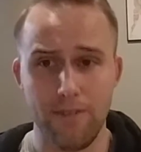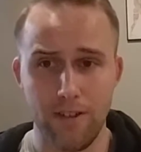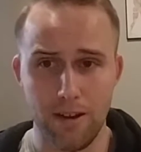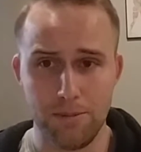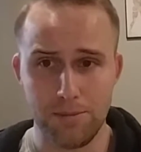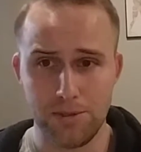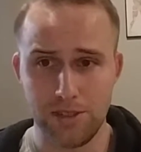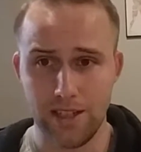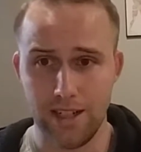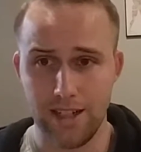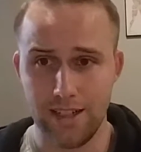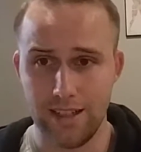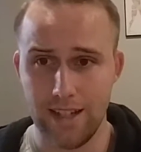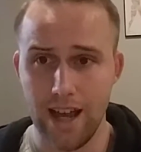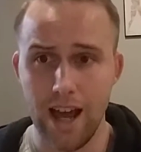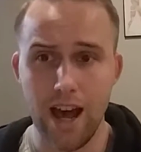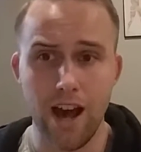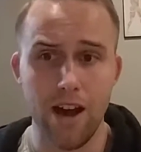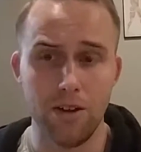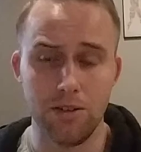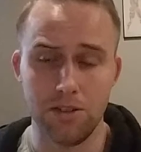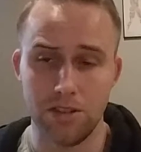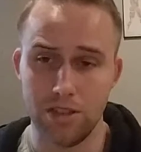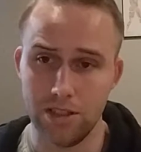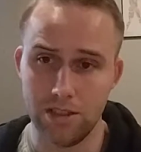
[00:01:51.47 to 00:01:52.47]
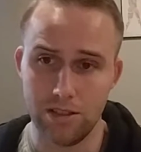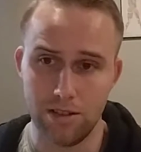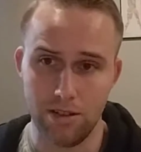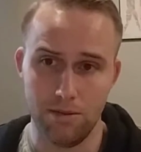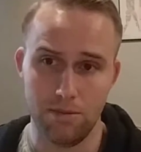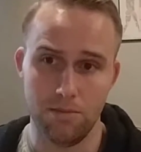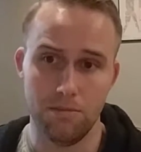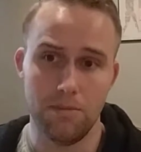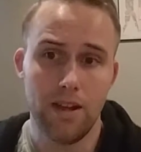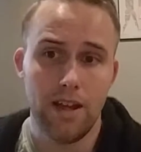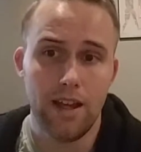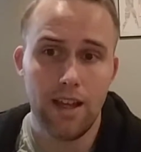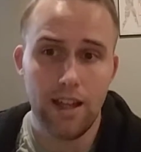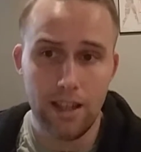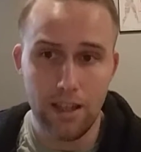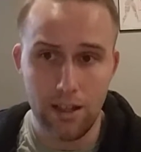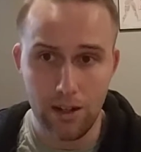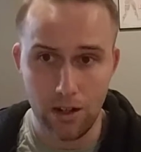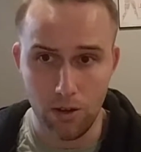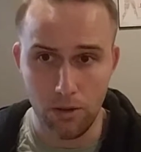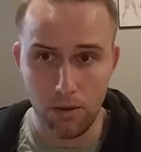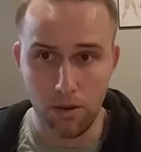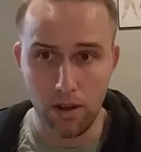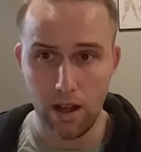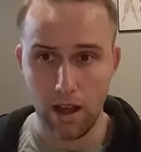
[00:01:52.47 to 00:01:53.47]
upside down just to,
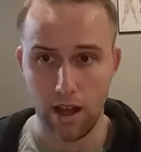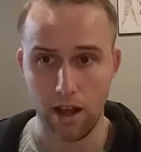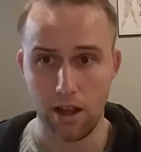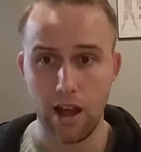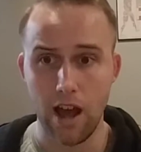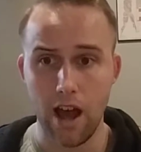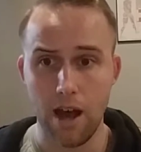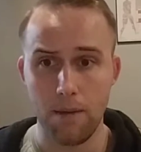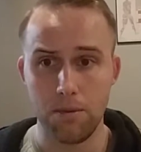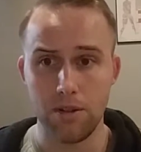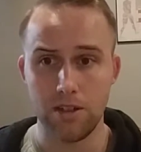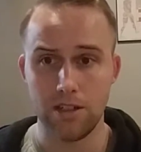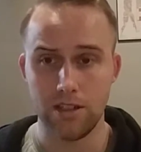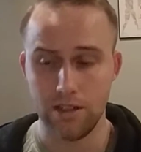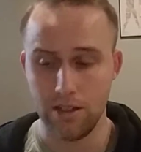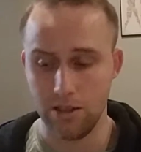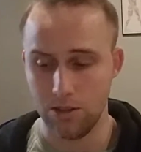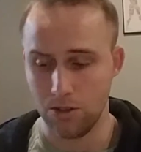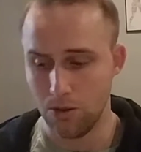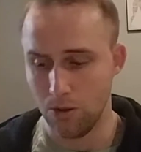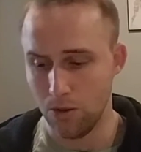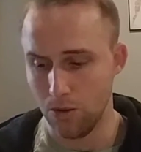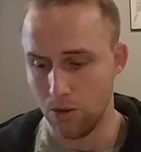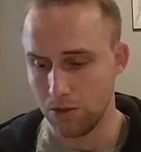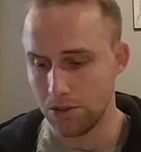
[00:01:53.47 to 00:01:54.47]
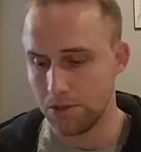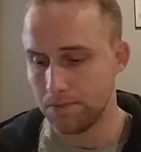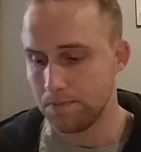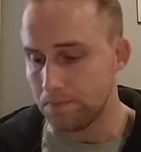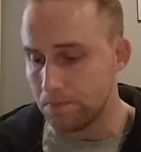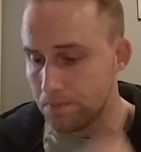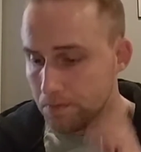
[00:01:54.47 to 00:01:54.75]
accomplish these goals.